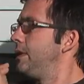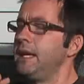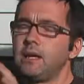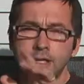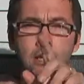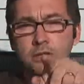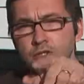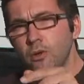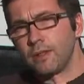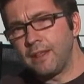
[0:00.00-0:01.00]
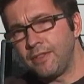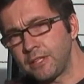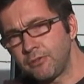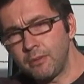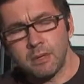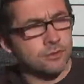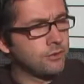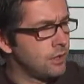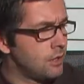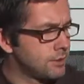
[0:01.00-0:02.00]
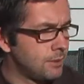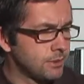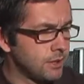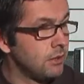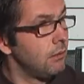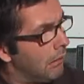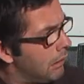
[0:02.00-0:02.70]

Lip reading: Yeah, I know, I saw that. Thanks very much on the last episode.